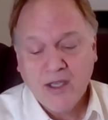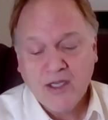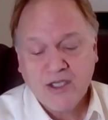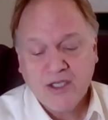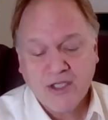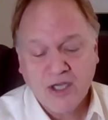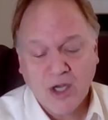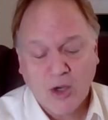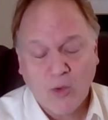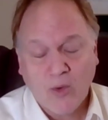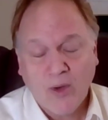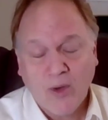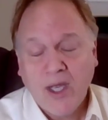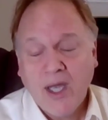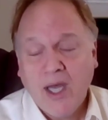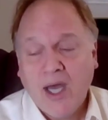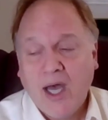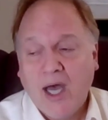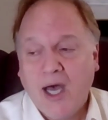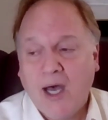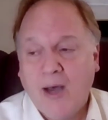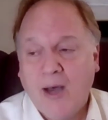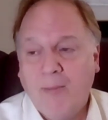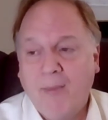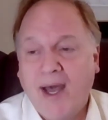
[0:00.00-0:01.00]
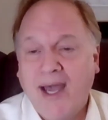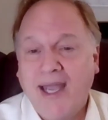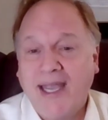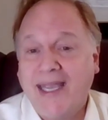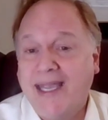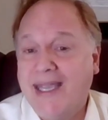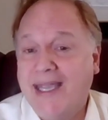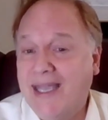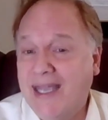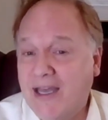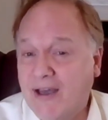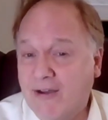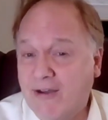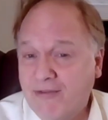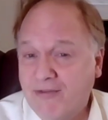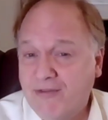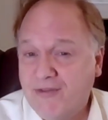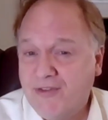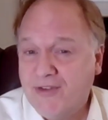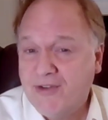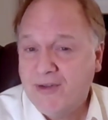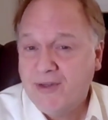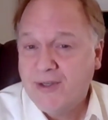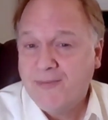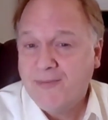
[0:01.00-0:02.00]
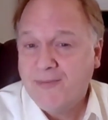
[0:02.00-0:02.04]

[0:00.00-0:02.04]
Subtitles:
So a gift